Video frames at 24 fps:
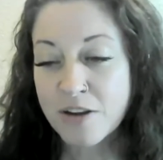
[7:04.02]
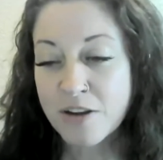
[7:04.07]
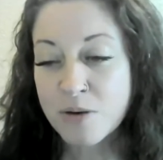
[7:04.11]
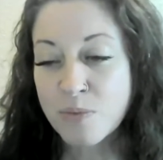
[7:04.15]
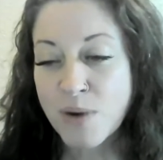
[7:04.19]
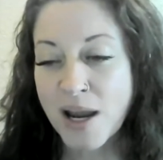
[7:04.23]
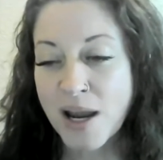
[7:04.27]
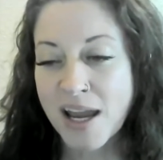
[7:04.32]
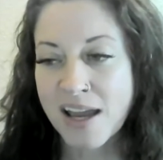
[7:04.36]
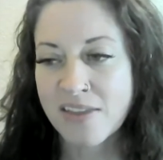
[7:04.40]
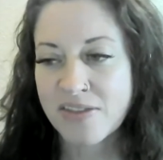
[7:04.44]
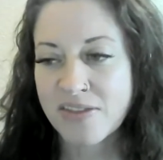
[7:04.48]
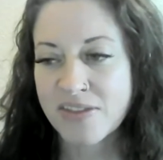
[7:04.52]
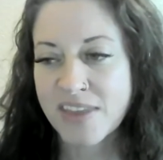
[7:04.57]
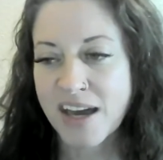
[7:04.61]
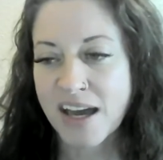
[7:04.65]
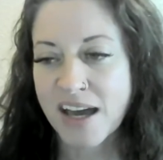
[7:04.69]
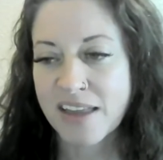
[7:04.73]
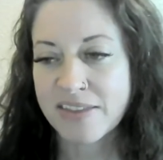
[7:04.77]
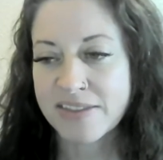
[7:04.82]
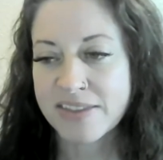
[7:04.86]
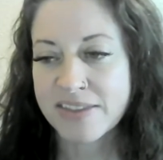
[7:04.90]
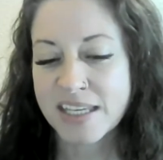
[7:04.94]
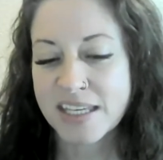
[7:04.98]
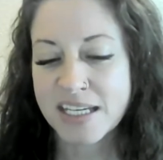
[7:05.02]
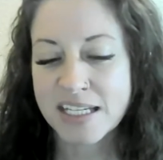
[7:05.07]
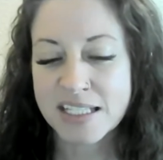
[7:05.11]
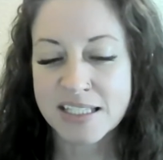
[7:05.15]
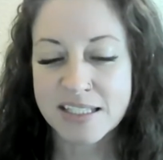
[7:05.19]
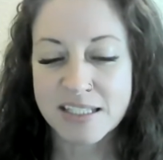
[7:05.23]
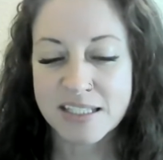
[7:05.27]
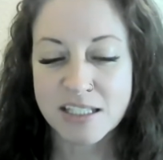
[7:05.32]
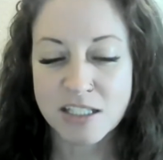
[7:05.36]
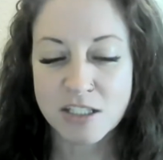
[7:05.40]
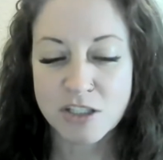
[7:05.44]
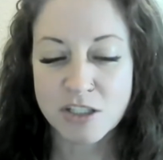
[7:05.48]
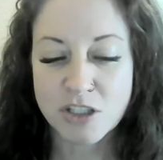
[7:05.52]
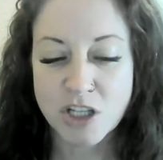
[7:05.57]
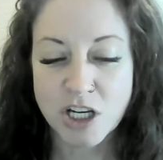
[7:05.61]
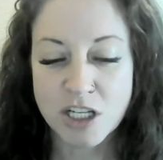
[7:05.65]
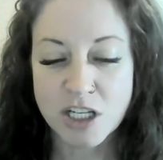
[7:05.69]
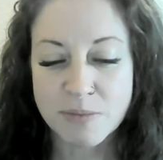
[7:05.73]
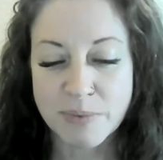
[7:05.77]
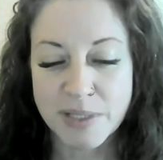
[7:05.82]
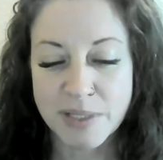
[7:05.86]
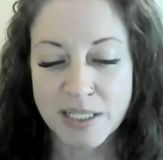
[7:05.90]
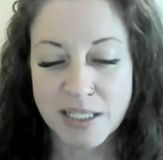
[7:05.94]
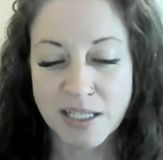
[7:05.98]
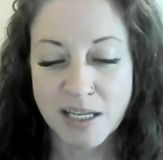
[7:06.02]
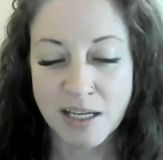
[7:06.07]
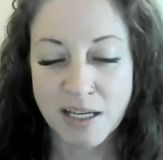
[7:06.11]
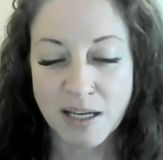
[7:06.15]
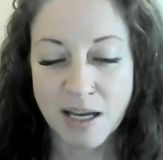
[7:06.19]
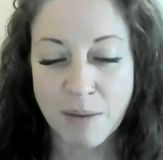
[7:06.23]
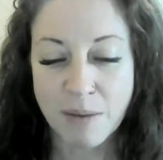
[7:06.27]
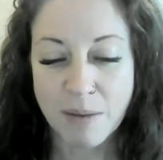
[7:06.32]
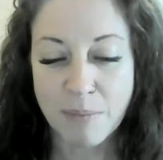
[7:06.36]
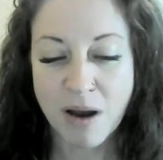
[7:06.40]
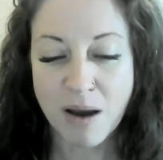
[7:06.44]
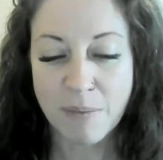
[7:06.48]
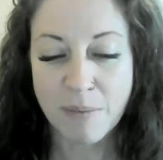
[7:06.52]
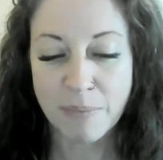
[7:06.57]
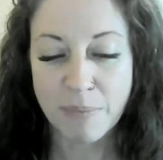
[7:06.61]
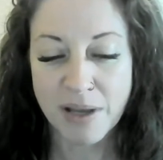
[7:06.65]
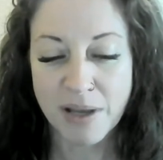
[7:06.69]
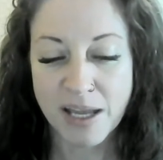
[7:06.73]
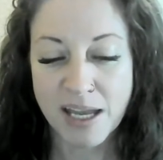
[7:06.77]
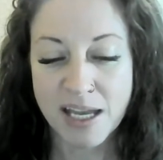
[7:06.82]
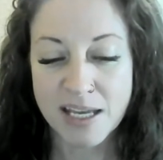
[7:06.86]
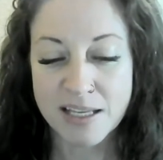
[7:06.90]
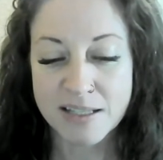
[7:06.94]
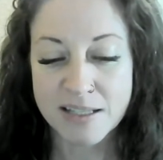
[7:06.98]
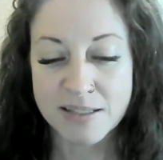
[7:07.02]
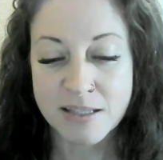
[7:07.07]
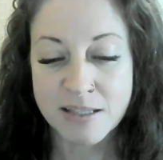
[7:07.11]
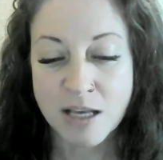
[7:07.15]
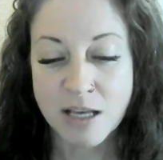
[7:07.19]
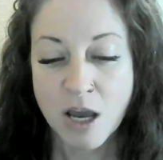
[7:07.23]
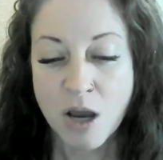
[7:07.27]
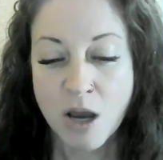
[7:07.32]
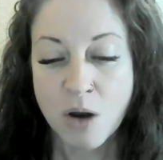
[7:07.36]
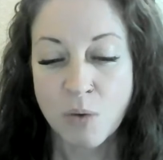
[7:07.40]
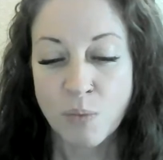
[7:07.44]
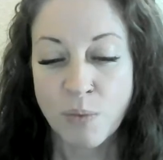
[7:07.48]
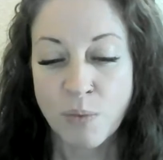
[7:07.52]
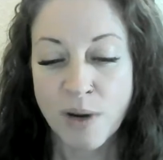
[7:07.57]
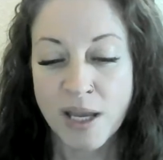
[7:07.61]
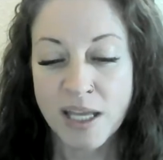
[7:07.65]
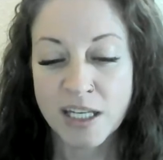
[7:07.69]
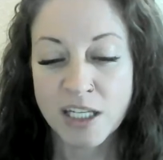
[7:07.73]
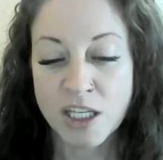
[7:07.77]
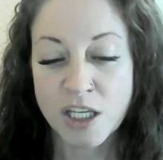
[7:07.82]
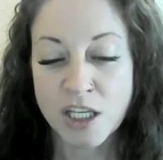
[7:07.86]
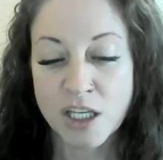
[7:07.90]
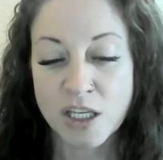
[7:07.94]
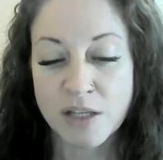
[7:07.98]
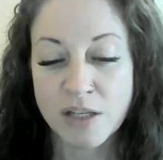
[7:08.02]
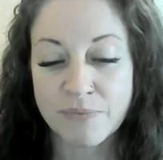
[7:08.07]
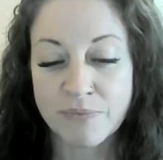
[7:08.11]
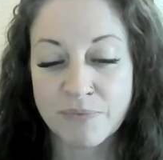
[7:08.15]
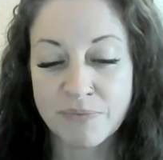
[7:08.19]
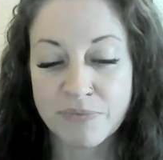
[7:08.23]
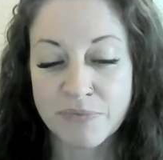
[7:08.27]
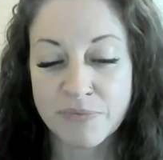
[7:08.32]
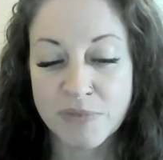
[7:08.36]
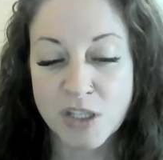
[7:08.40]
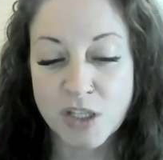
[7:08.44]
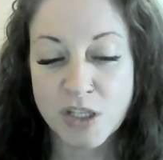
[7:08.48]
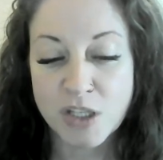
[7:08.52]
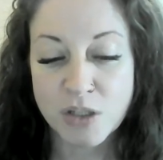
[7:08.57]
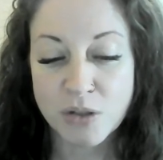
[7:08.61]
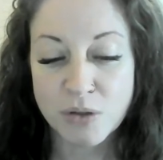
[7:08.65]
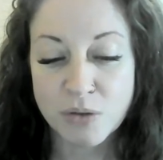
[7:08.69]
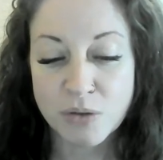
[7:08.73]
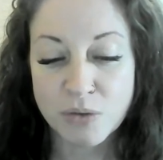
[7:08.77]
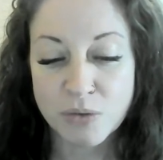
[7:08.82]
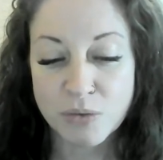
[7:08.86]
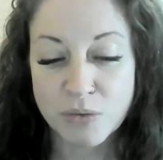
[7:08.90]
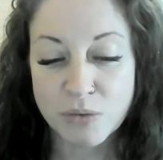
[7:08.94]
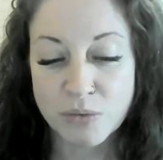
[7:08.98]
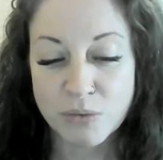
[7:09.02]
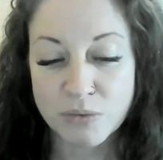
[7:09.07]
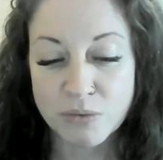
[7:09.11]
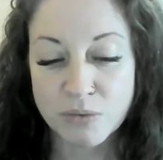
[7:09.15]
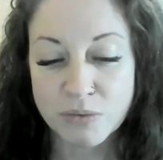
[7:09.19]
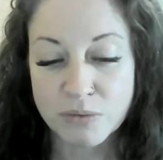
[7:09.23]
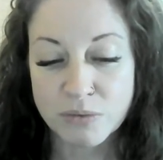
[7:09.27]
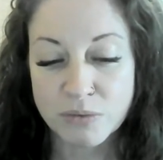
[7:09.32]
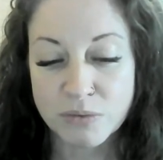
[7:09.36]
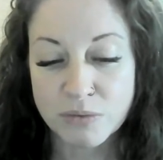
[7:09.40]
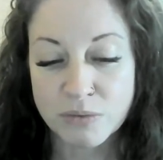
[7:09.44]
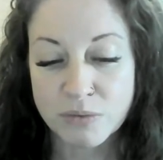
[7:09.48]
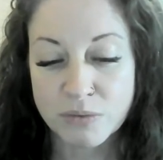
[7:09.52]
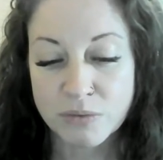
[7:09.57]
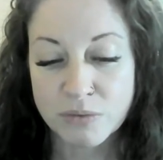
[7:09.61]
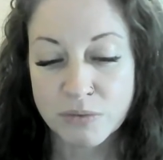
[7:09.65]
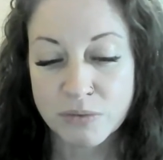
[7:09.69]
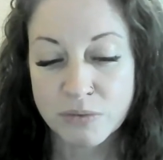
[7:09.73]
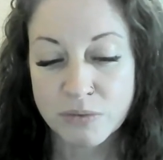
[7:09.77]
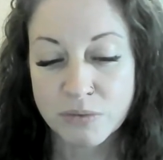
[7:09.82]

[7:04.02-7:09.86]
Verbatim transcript: Another way that this judgment can come up is when you